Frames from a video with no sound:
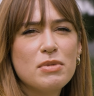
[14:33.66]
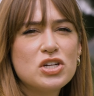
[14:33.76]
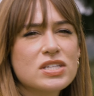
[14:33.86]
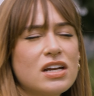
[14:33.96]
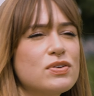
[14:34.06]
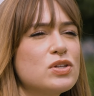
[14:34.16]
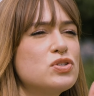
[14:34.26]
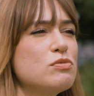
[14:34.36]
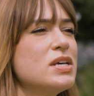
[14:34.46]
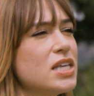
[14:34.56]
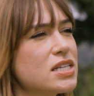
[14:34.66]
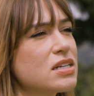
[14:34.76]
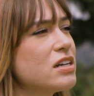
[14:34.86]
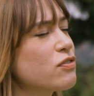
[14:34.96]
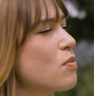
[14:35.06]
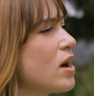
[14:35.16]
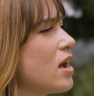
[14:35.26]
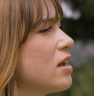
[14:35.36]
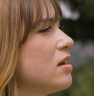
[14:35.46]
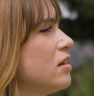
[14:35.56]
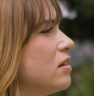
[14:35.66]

And just kind of consuming things in a different way